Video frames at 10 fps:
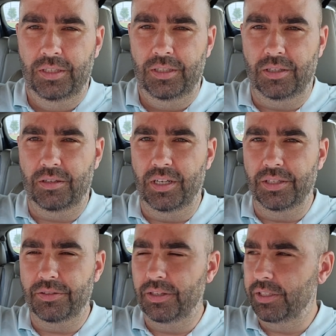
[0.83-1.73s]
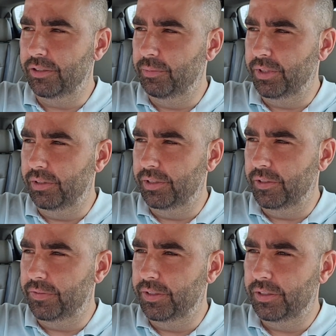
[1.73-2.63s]
All right, so today's going to be a little
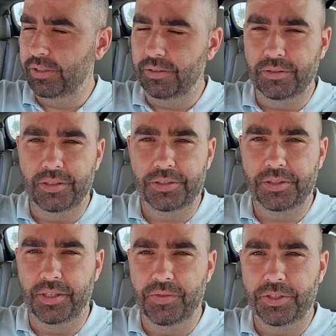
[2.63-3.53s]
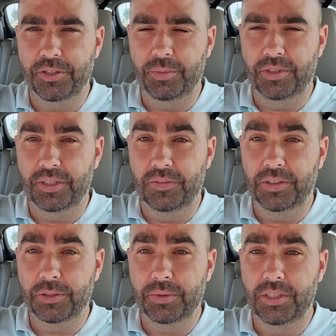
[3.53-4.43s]
different, or this video's going to be a little
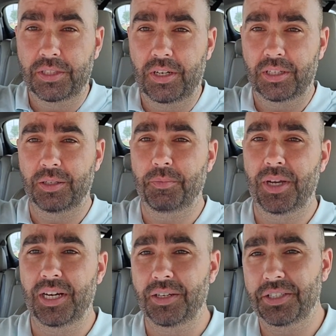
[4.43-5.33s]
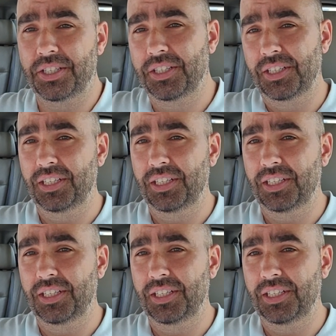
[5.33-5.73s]
different because we're going to talk about